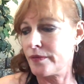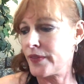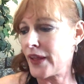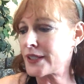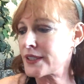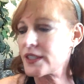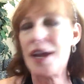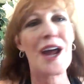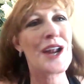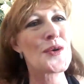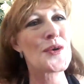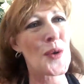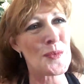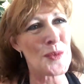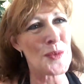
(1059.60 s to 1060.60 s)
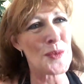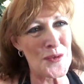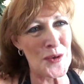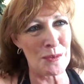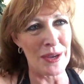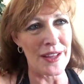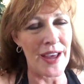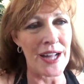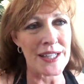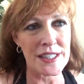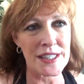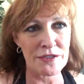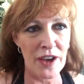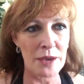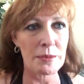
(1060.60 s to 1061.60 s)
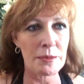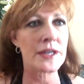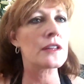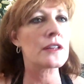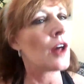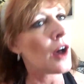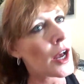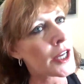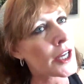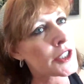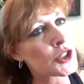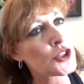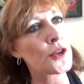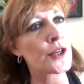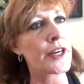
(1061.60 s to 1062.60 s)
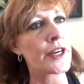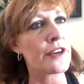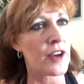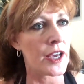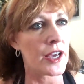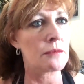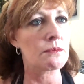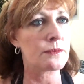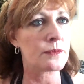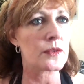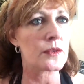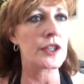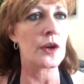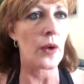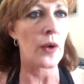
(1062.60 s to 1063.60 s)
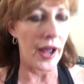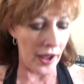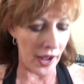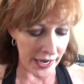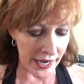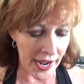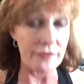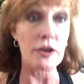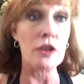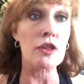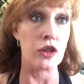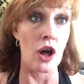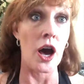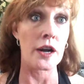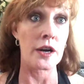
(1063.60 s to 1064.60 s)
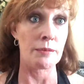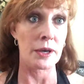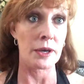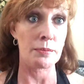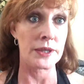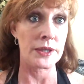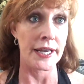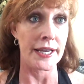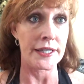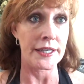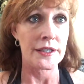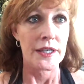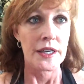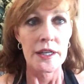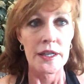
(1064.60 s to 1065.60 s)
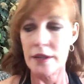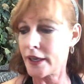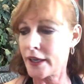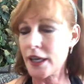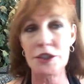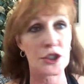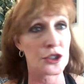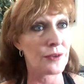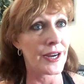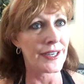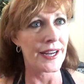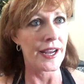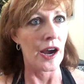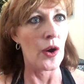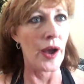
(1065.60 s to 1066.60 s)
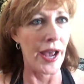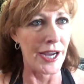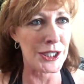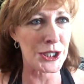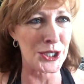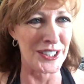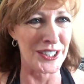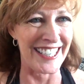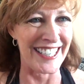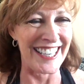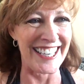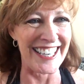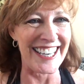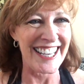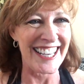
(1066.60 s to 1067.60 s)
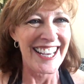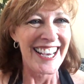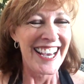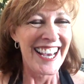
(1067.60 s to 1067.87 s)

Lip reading: That's not normal for me. That's if I'm in a launch, or if I'm, I have a lot on my plate, like I do right now, actually.